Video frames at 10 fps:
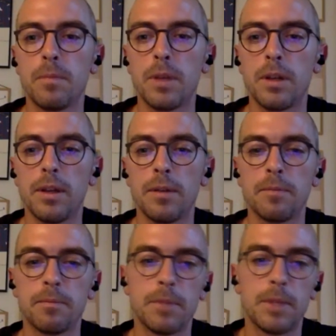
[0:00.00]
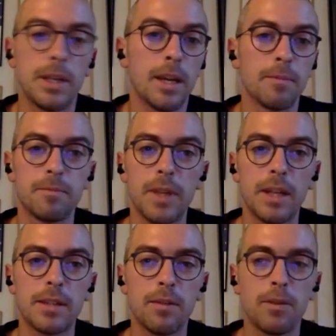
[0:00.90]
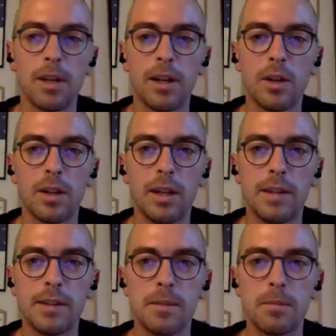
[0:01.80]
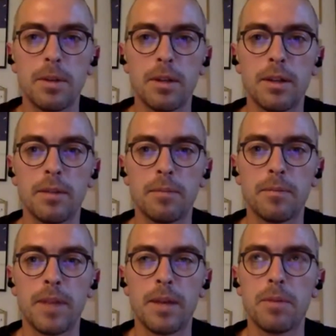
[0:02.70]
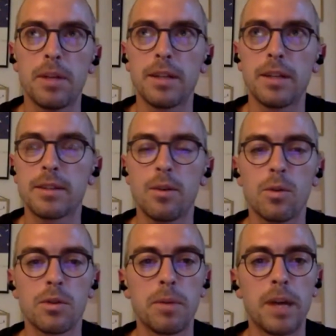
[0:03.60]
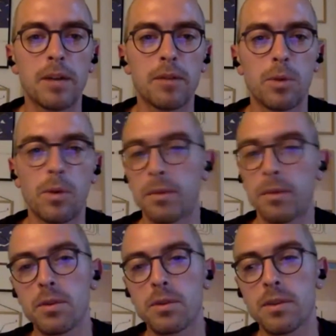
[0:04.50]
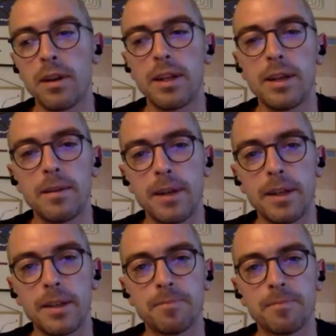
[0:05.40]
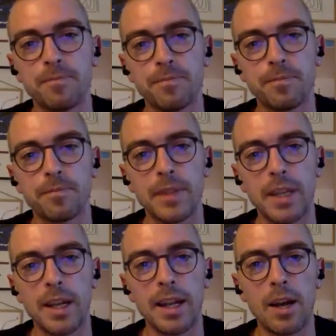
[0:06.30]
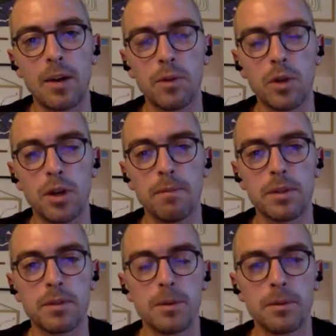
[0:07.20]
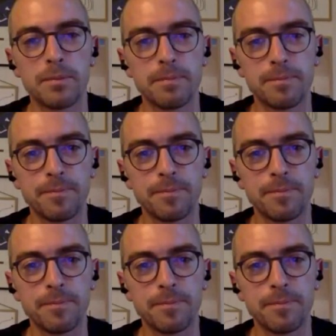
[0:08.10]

But yeah, it's definitely not easy, but it's also part of growing personally, I think, getting out of your comfort zone.